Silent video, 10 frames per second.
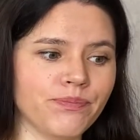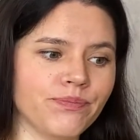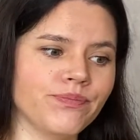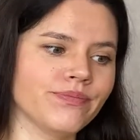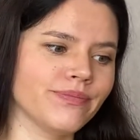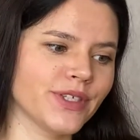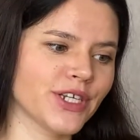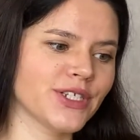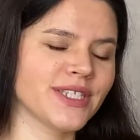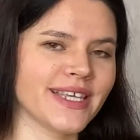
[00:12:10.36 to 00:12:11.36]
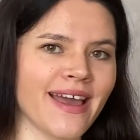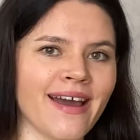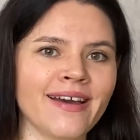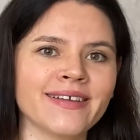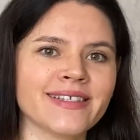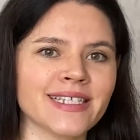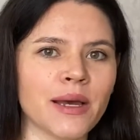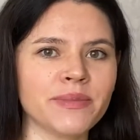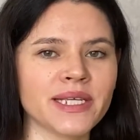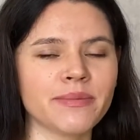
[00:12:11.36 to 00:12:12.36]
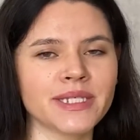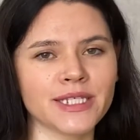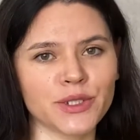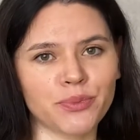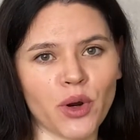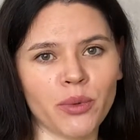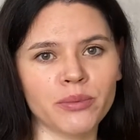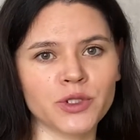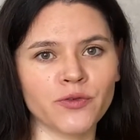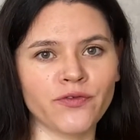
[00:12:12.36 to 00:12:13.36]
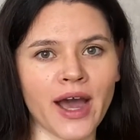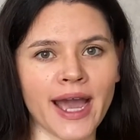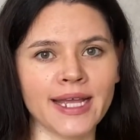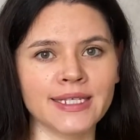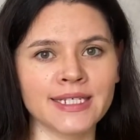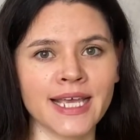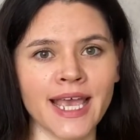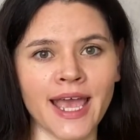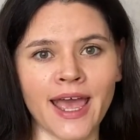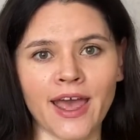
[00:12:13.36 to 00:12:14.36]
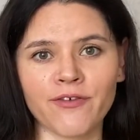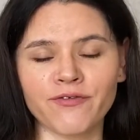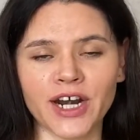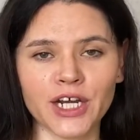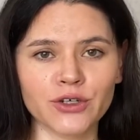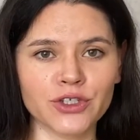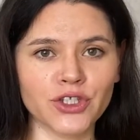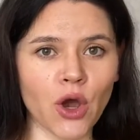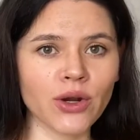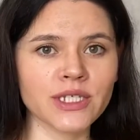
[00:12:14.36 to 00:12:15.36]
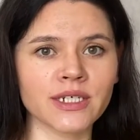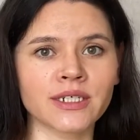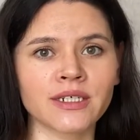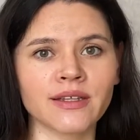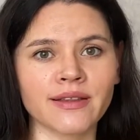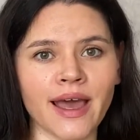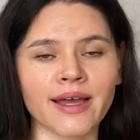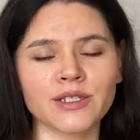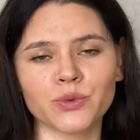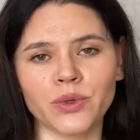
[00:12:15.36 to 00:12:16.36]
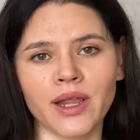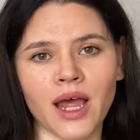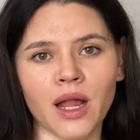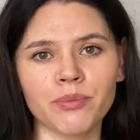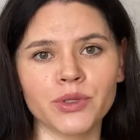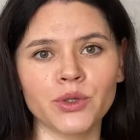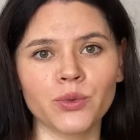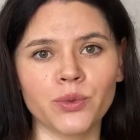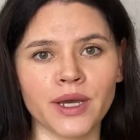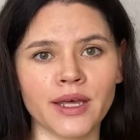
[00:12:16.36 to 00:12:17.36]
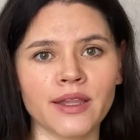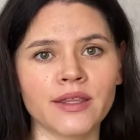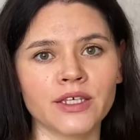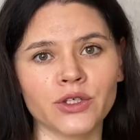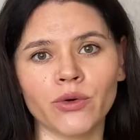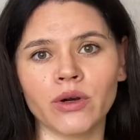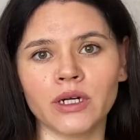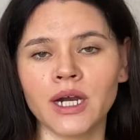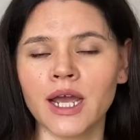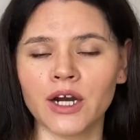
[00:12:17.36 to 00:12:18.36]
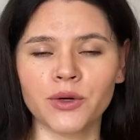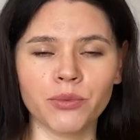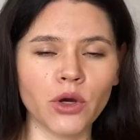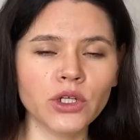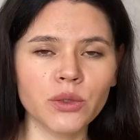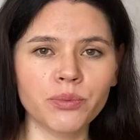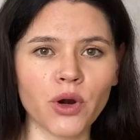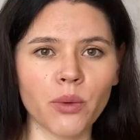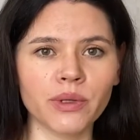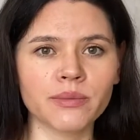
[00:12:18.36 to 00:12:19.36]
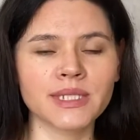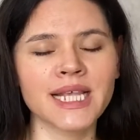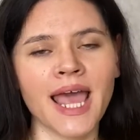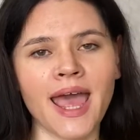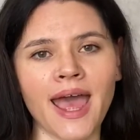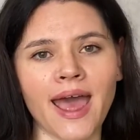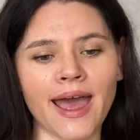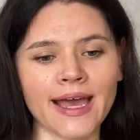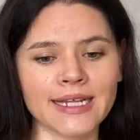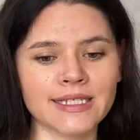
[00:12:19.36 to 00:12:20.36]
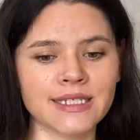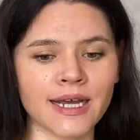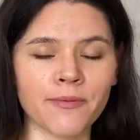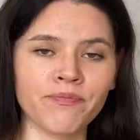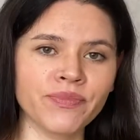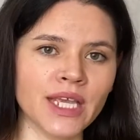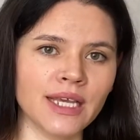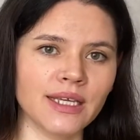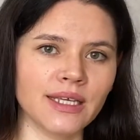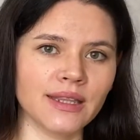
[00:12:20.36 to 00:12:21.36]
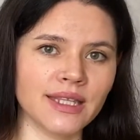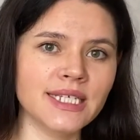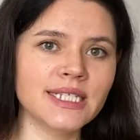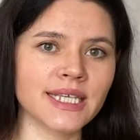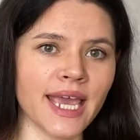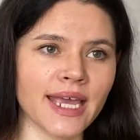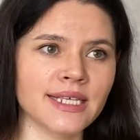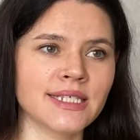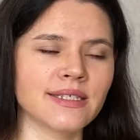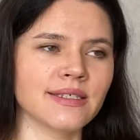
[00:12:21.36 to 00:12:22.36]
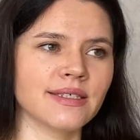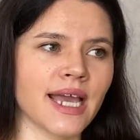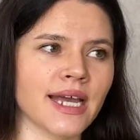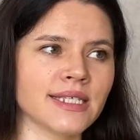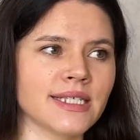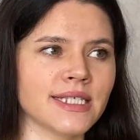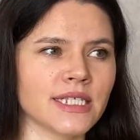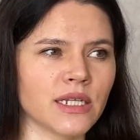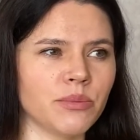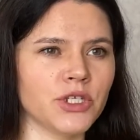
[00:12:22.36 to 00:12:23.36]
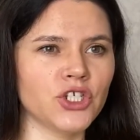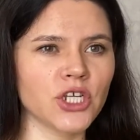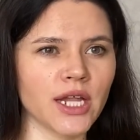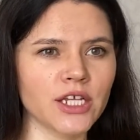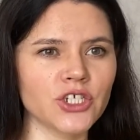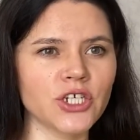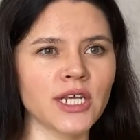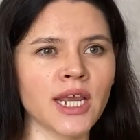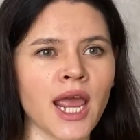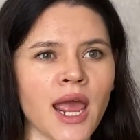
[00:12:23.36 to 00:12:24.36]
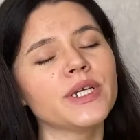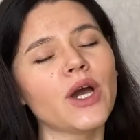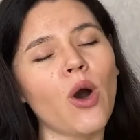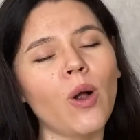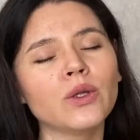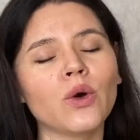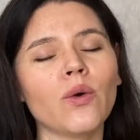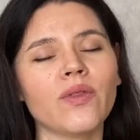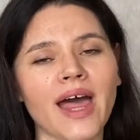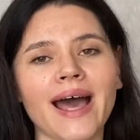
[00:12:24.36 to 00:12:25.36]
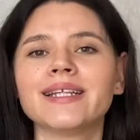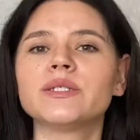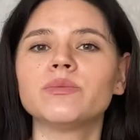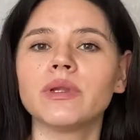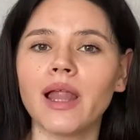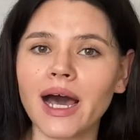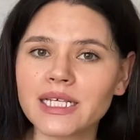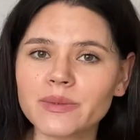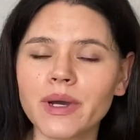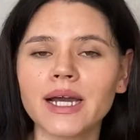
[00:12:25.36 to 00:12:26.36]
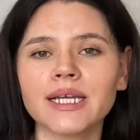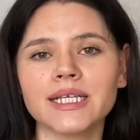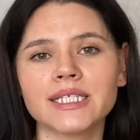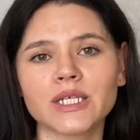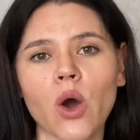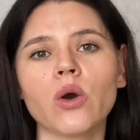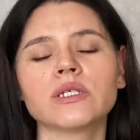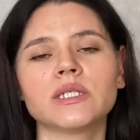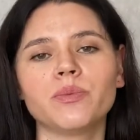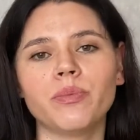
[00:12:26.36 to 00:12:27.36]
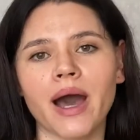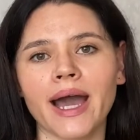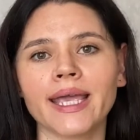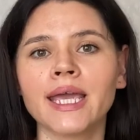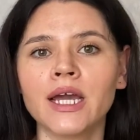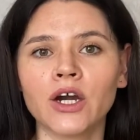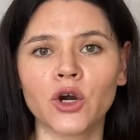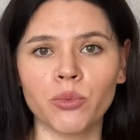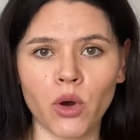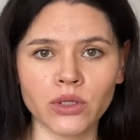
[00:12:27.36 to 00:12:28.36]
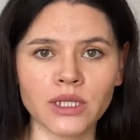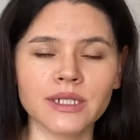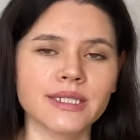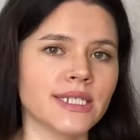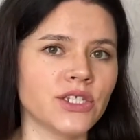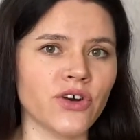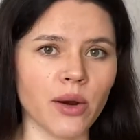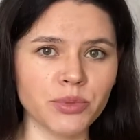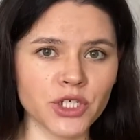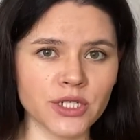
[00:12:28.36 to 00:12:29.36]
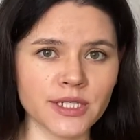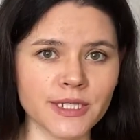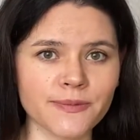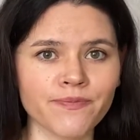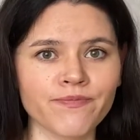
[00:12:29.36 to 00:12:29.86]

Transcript: because yeah sometimes it's a problem to find a very good doctor that will help you with your hormonal problems. And um, in this case, yes, it's a little bit challenging. We all know that melasma is caused by hormonal disruptions.